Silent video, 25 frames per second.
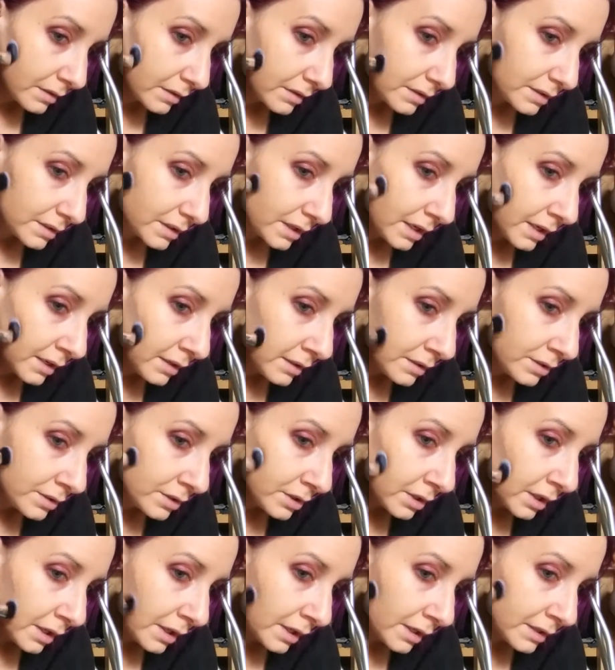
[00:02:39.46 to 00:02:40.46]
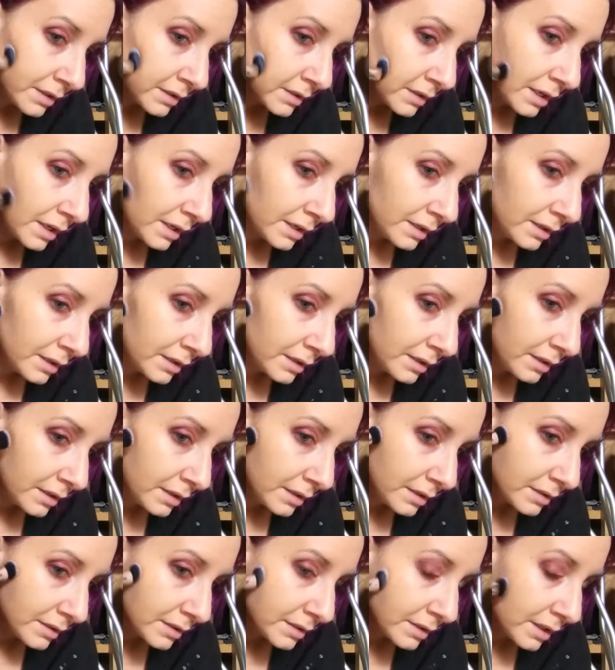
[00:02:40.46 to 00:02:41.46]
It's kind of dry. It's kind
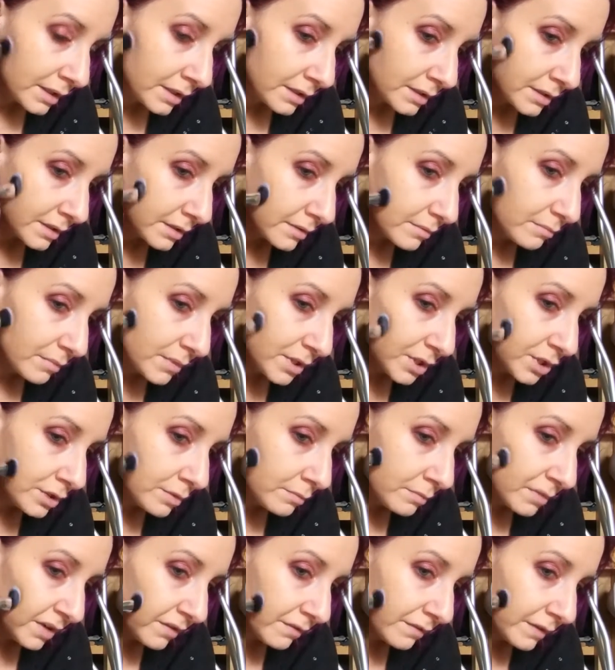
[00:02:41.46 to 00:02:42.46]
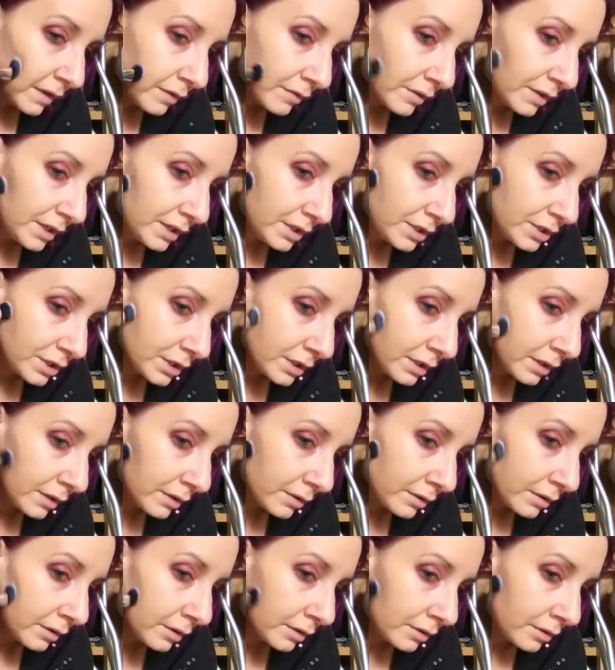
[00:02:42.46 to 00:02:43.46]
of smudging my foundation
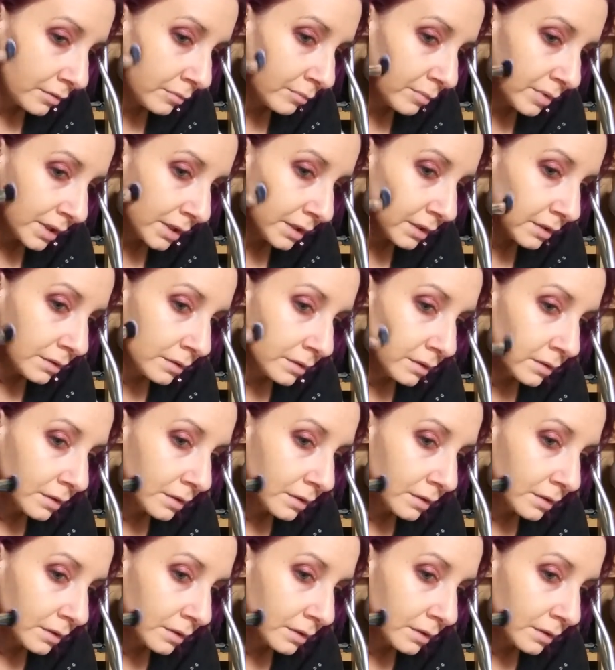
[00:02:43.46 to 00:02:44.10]
out a little bit.